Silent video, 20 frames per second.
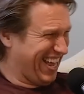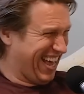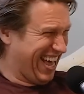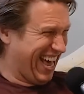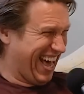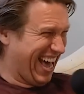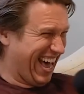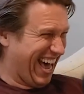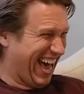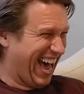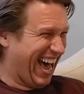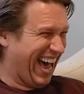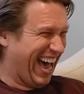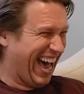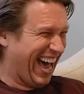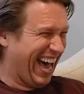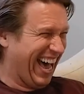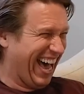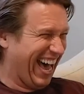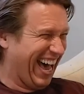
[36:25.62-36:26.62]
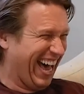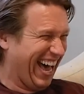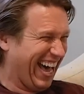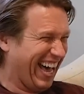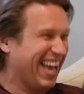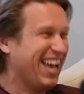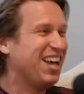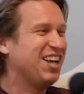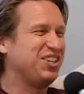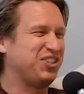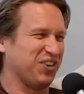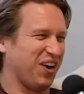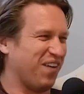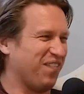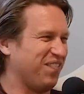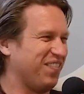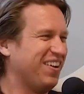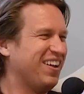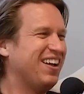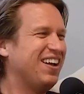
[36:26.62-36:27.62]
Yes, right.
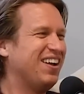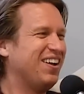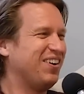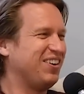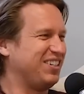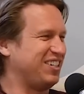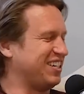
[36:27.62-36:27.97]
Constantly.